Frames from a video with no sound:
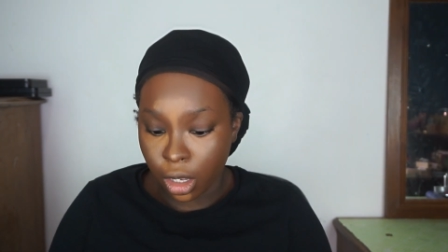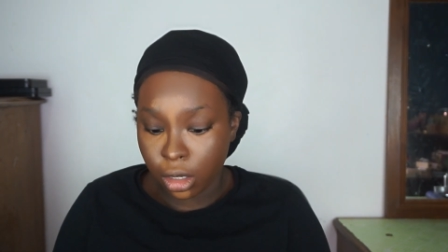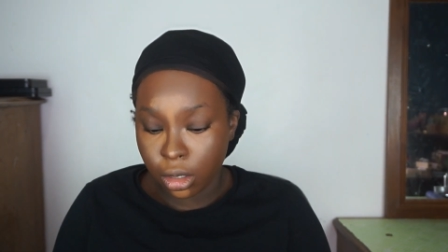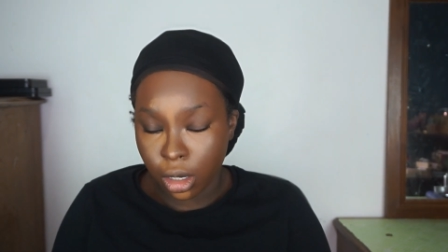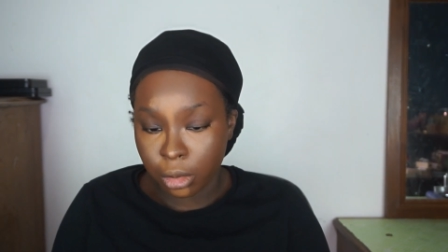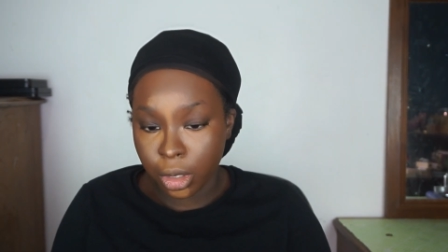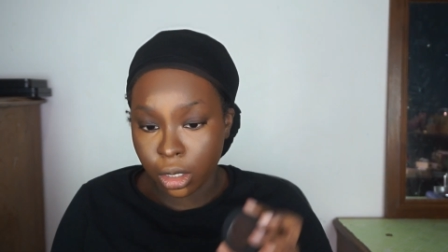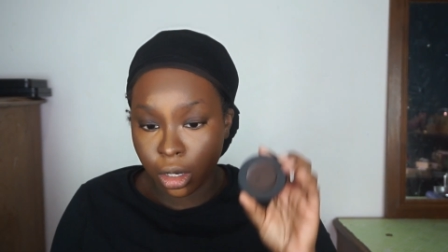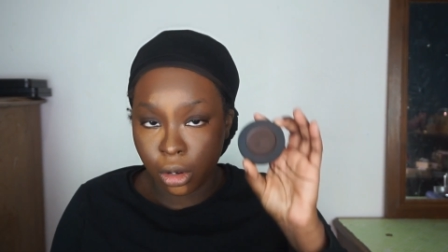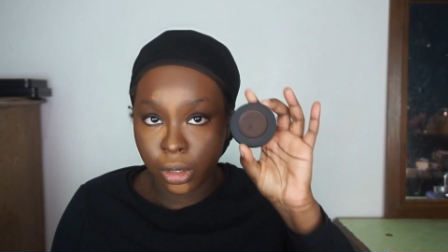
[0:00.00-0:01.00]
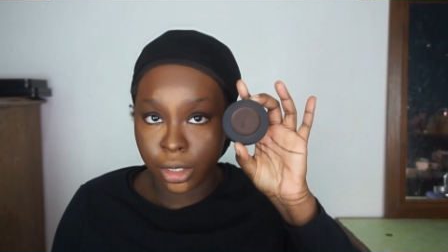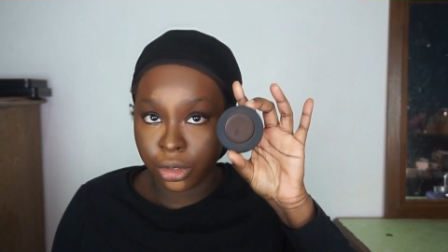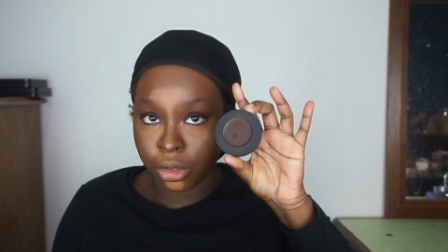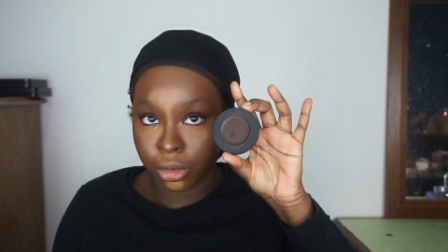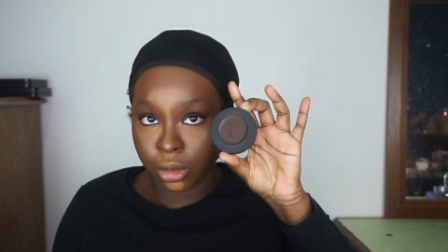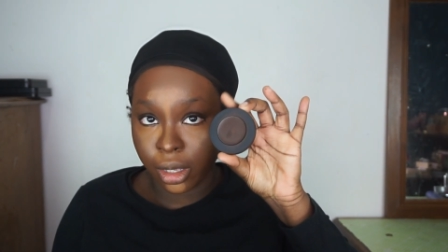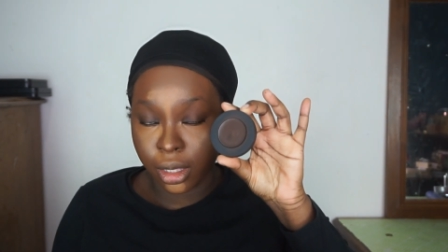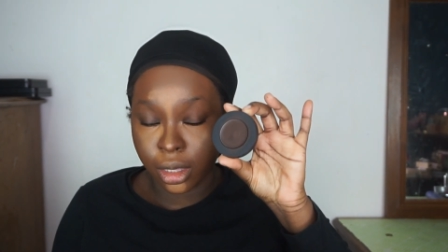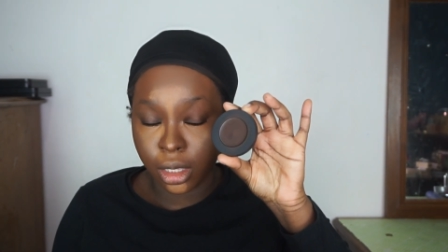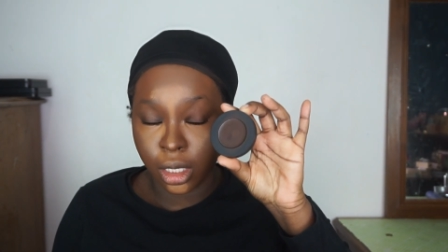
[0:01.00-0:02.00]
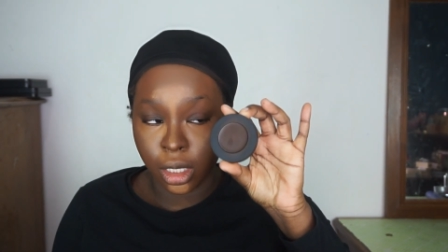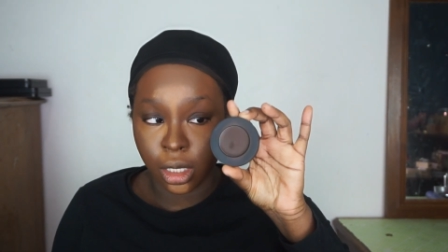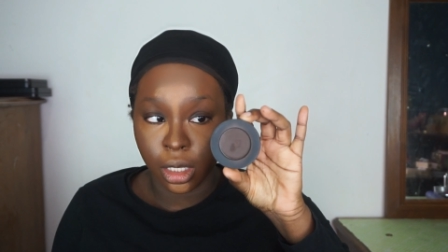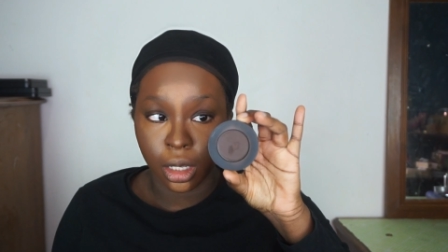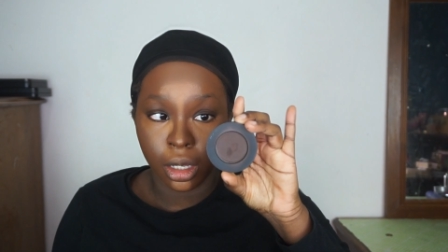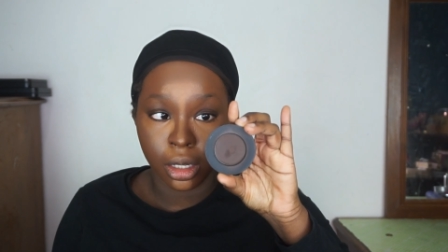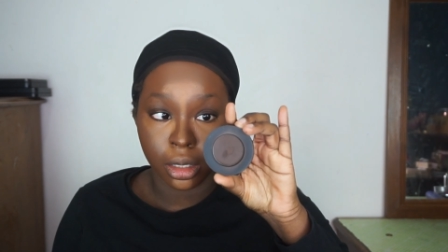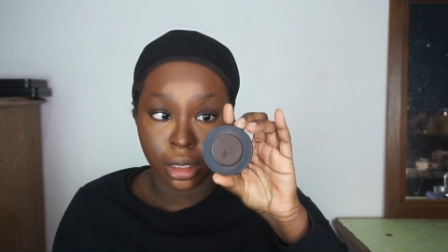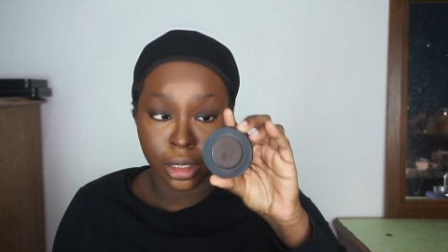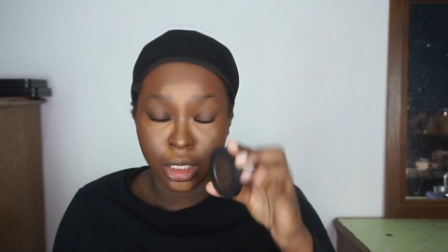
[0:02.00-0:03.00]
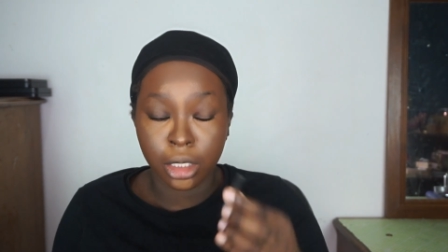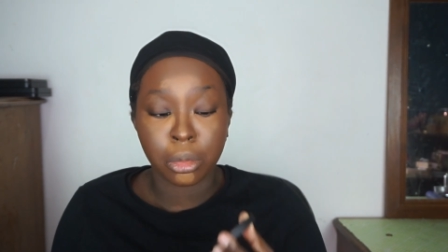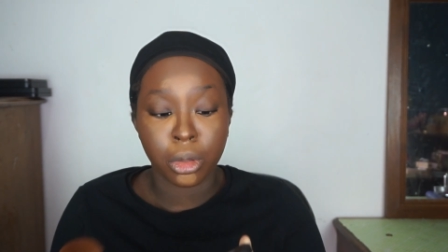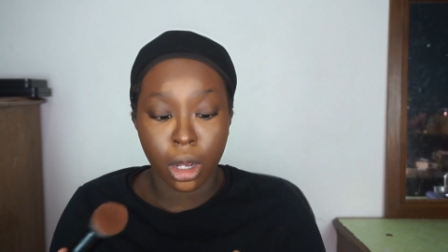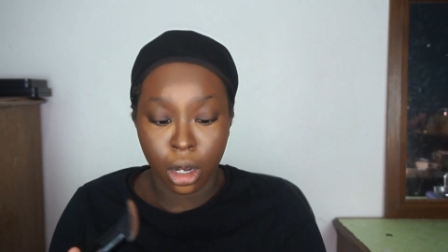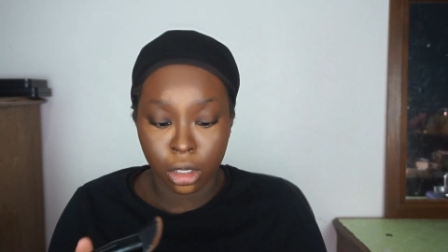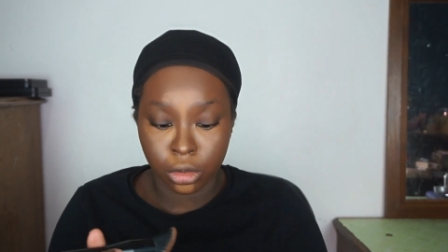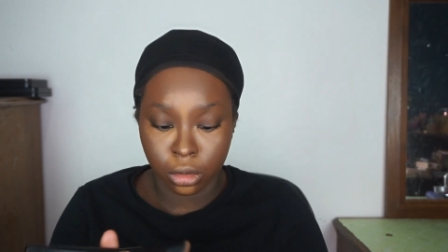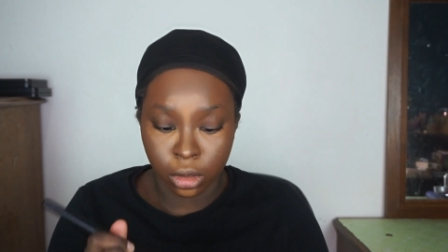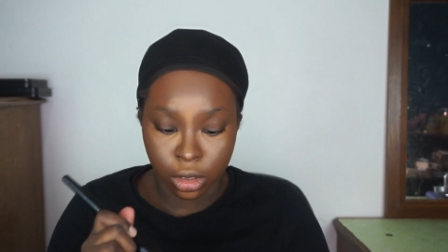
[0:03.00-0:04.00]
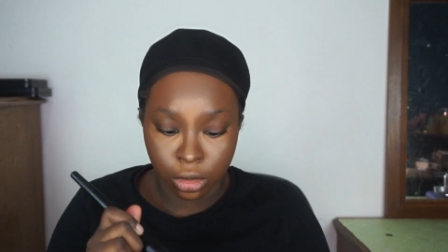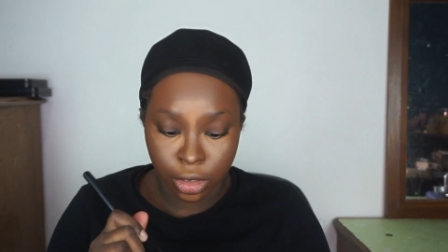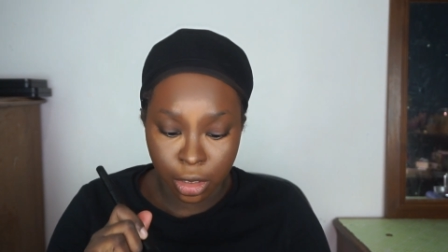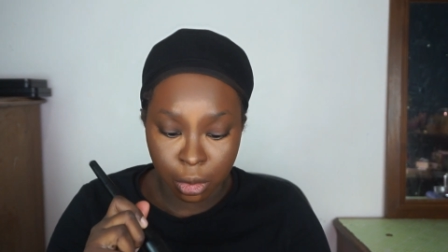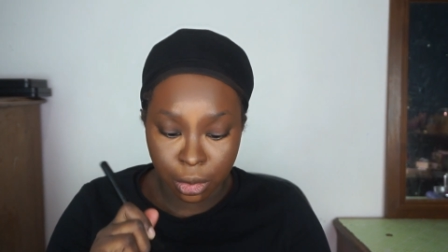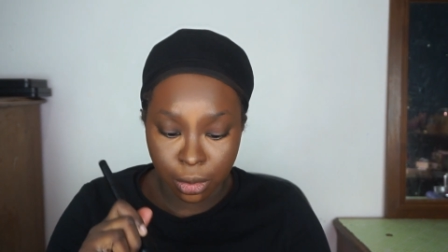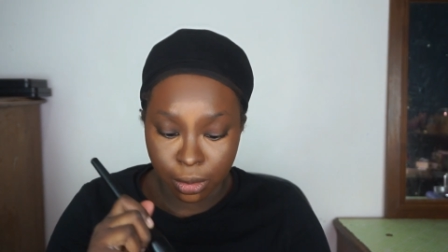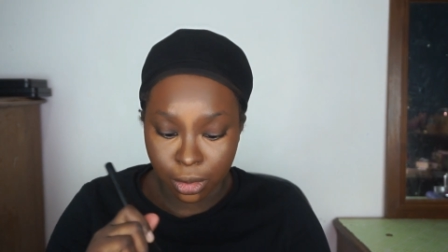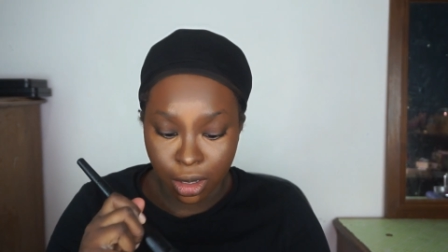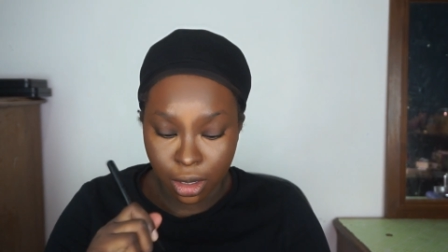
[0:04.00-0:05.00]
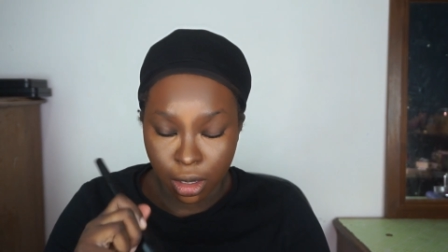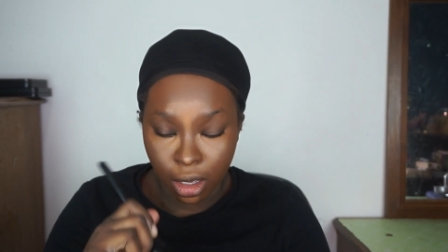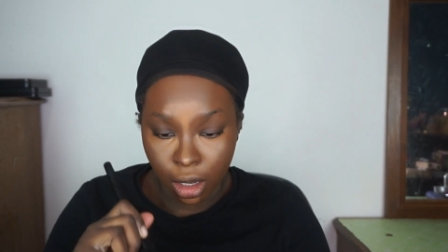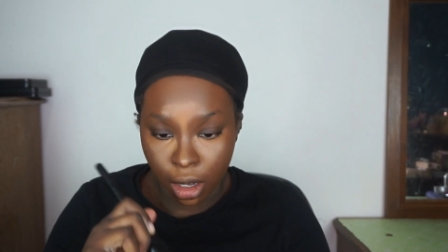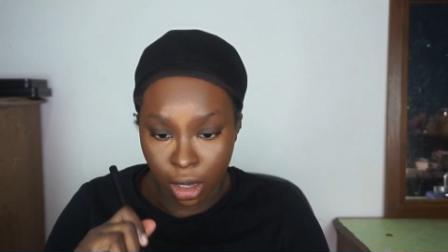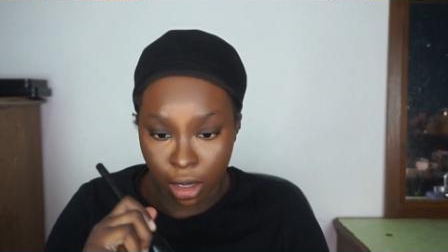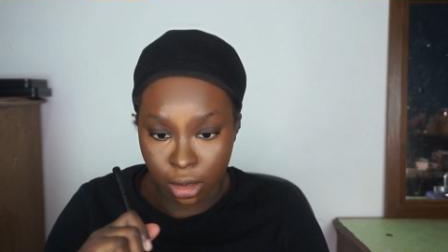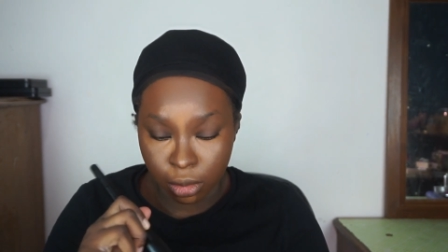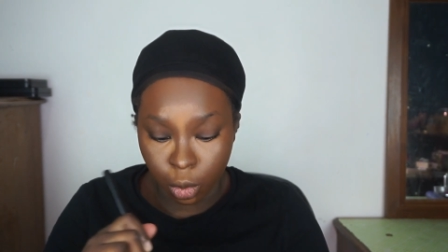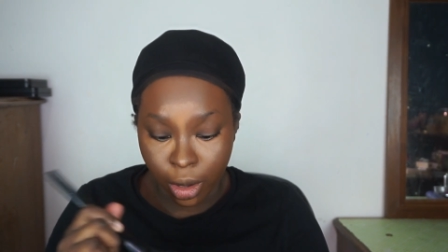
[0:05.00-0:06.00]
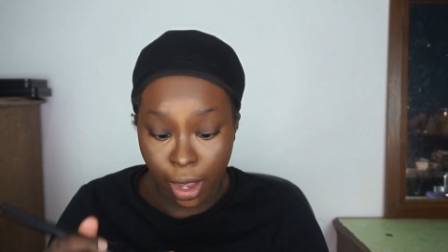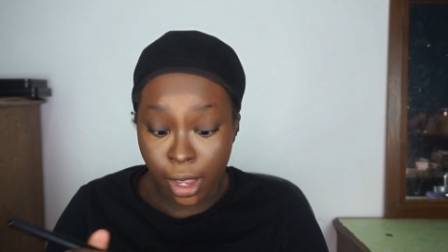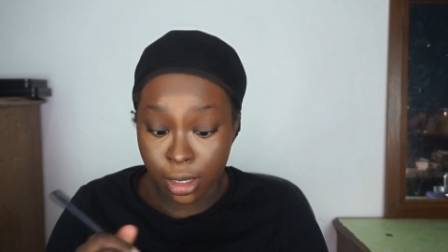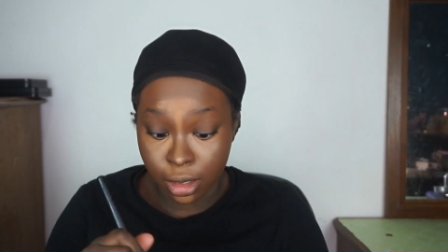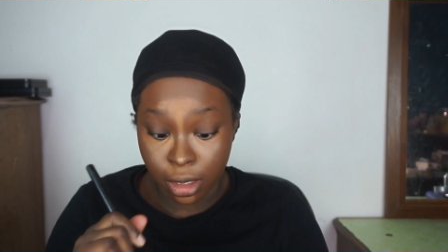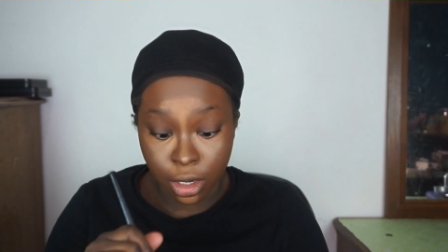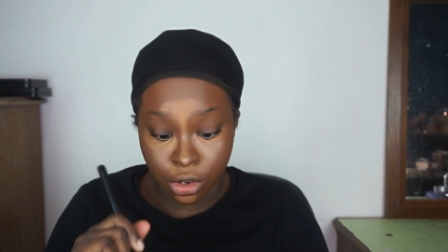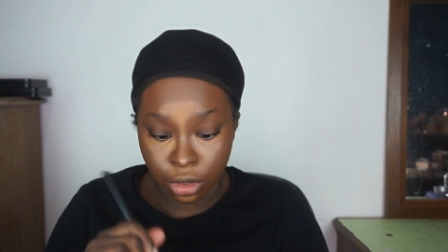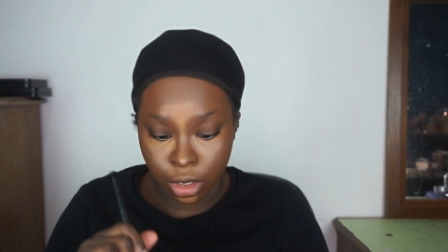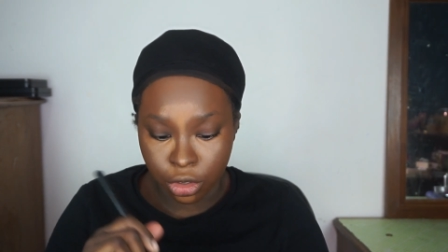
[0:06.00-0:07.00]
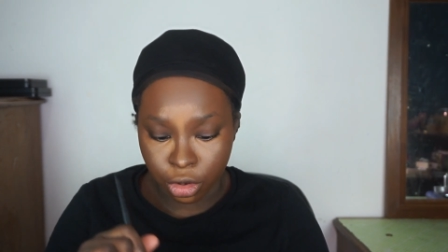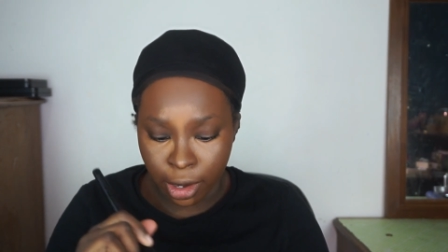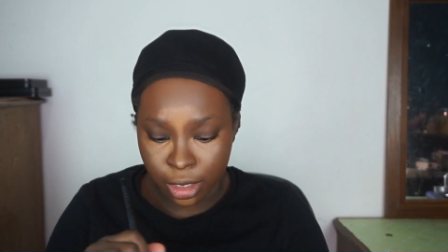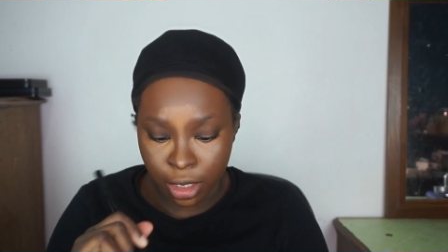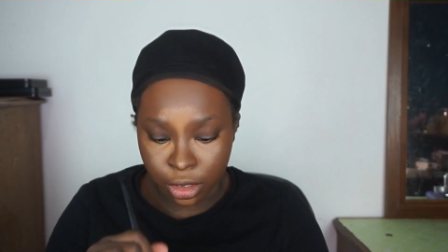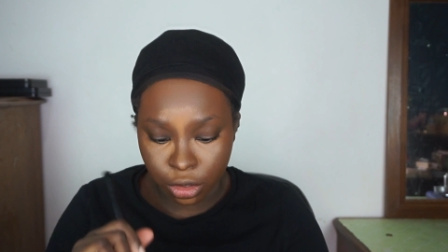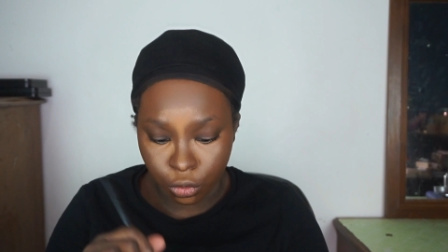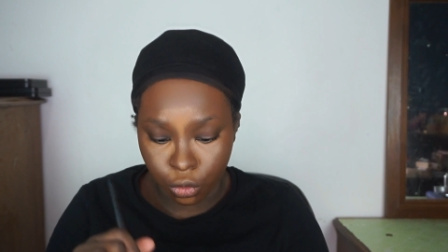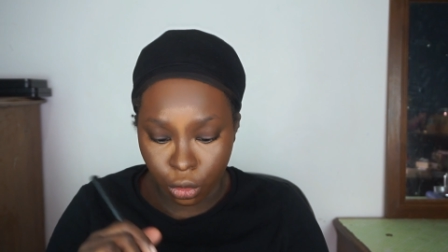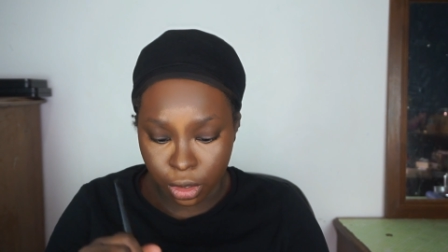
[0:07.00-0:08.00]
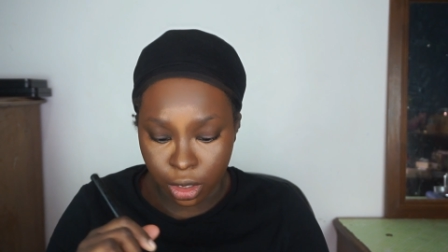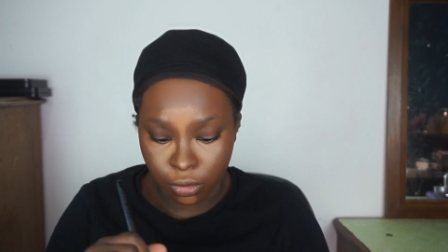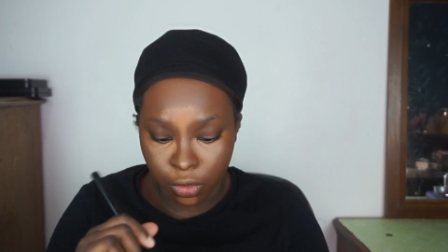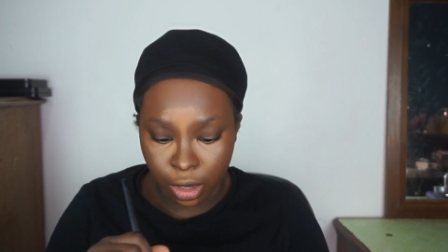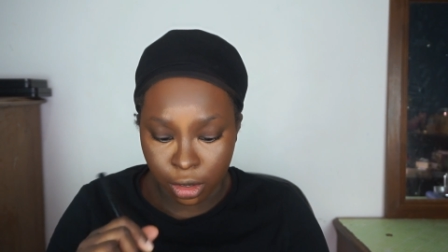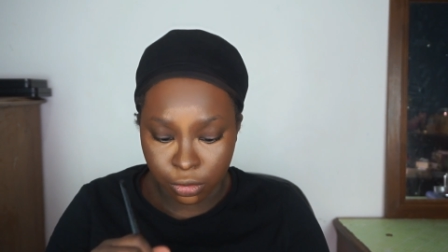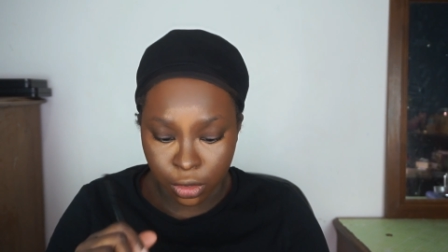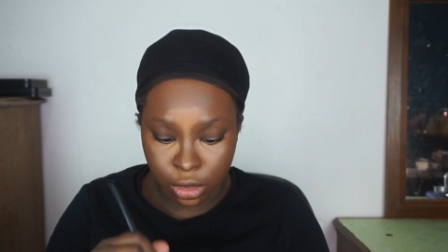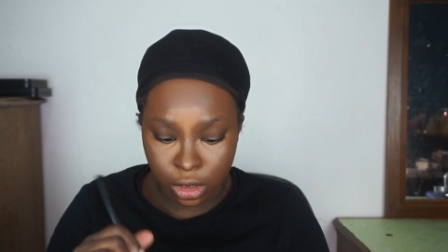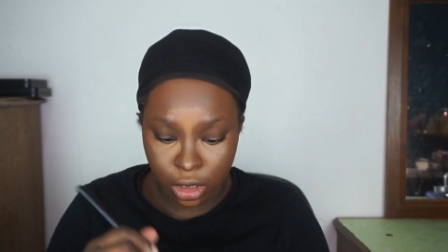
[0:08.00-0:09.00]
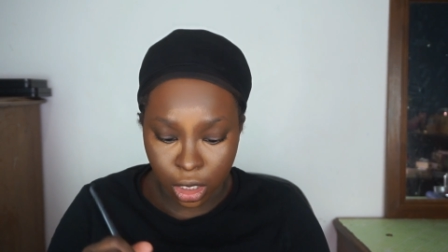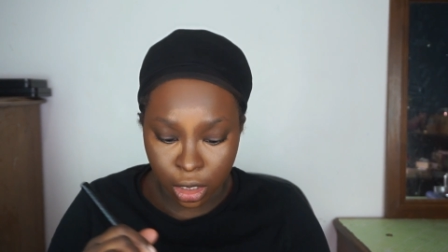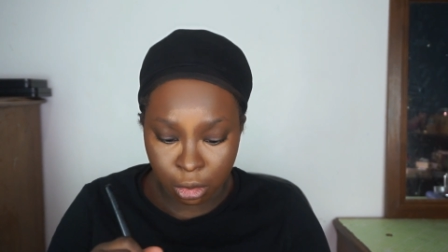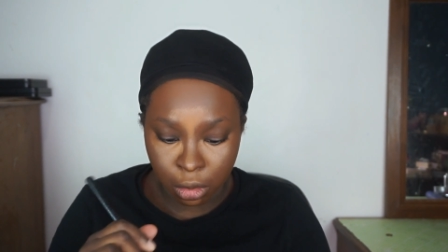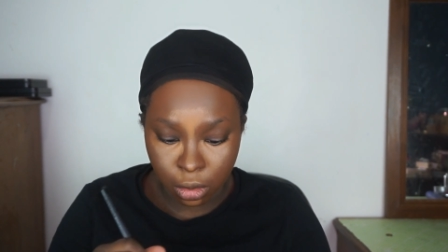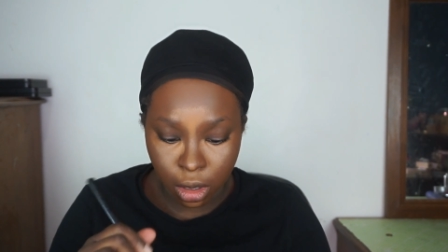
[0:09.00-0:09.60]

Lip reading: on, I'm gonna go into the deep contour cream. When I initially tried this for the very first time,